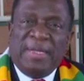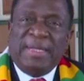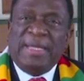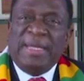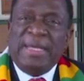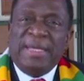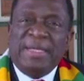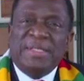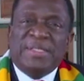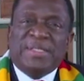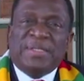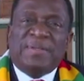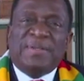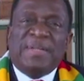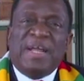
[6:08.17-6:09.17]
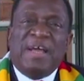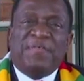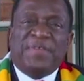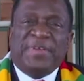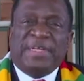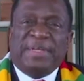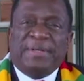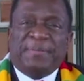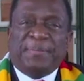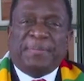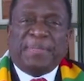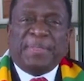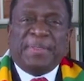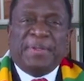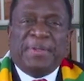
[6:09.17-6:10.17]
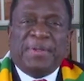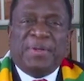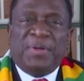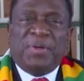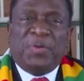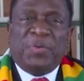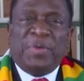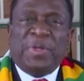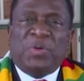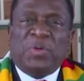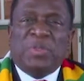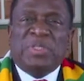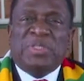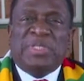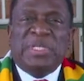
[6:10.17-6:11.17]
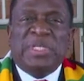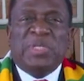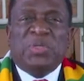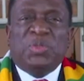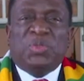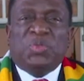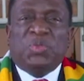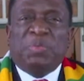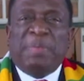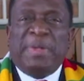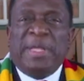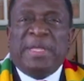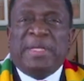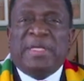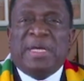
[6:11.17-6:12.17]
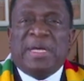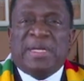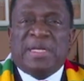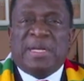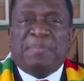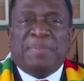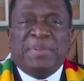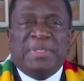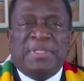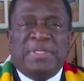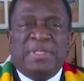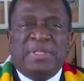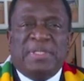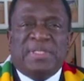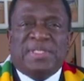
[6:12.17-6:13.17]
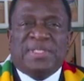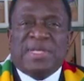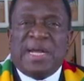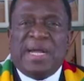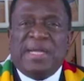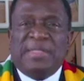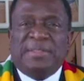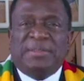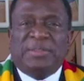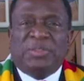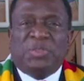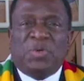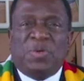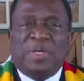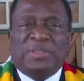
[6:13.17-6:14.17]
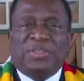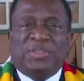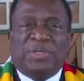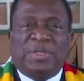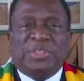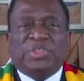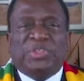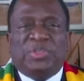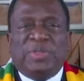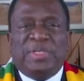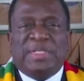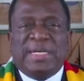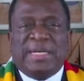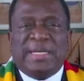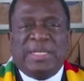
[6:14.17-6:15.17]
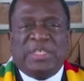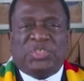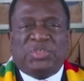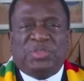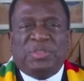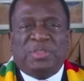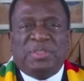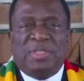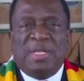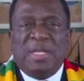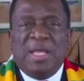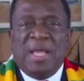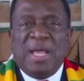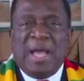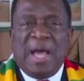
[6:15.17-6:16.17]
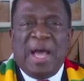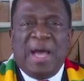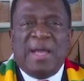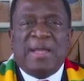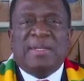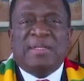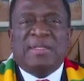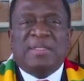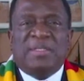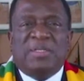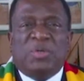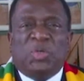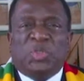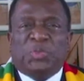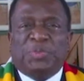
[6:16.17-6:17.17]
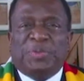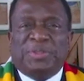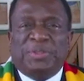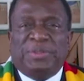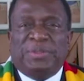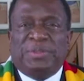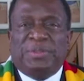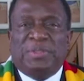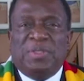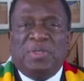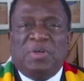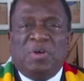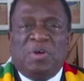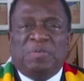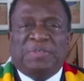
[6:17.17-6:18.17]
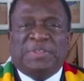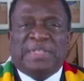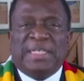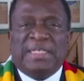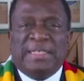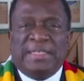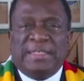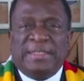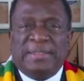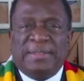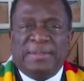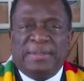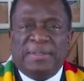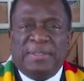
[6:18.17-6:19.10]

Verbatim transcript: Here in Southern Africa, we continue to make rapid strides towards regional integration under the auspices of SADC.